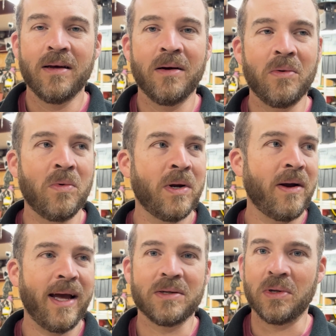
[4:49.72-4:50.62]
We're
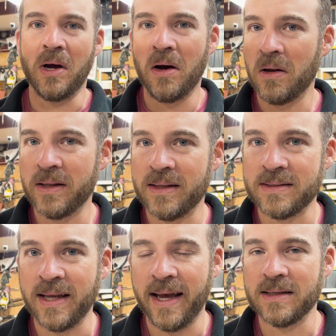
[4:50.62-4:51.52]
actually all in this
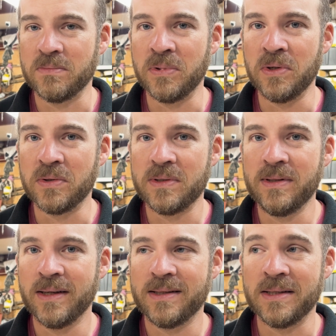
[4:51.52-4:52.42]
tax booth
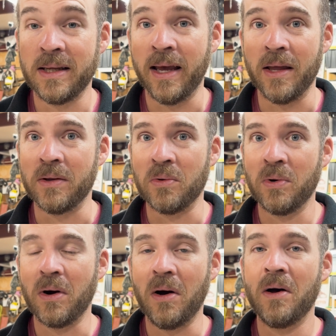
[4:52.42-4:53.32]
together.
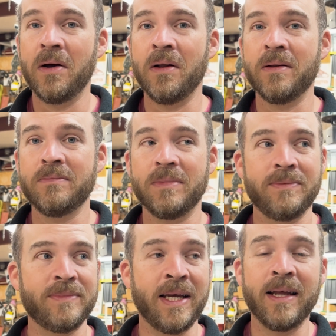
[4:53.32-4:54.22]
We're all
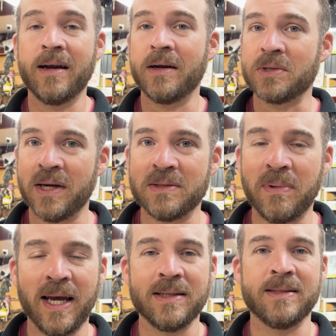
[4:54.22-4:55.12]
dead in our
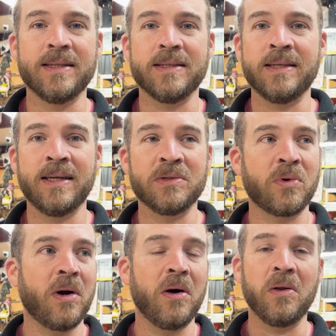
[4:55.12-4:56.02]
trespasses and sins.
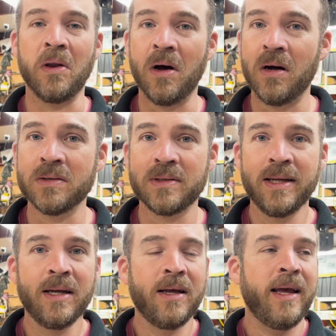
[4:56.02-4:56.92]
We're all lost.
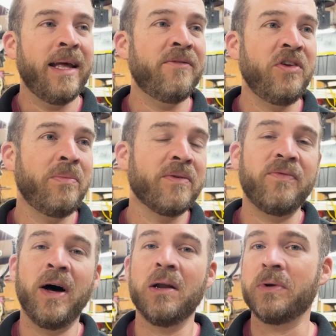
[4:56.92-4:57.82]
And if you've been
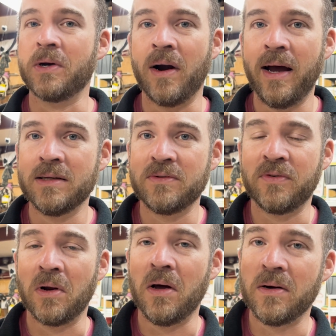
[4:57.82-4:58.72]
following Christ
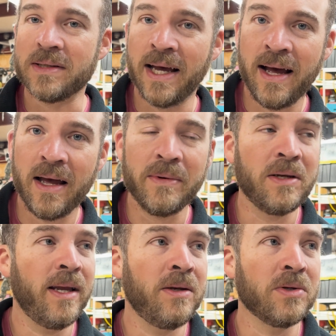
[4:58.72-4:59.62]
for a long time
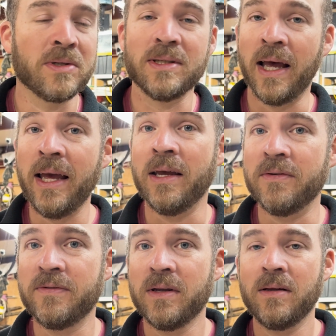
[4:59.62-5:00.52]
and you're
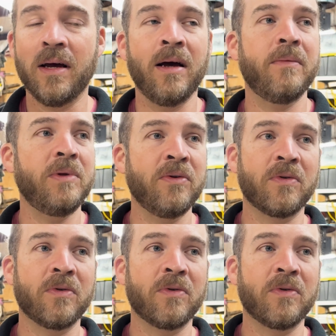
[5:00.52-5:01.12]
saved, you've